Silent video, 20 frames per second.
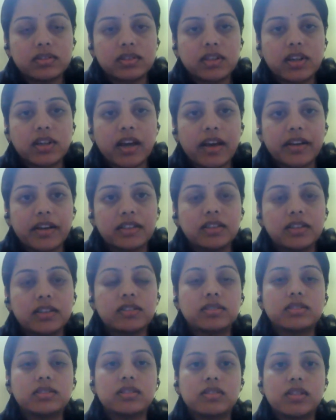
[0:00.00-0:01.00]

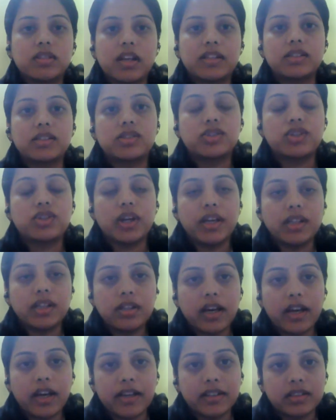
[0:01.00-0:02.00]
Characters like string
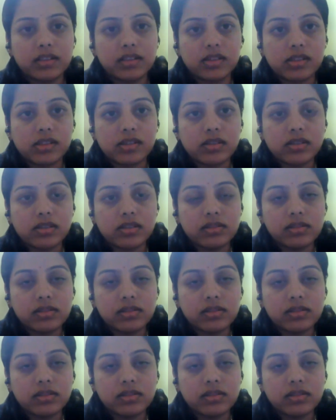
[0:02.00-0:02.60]
characters, sir.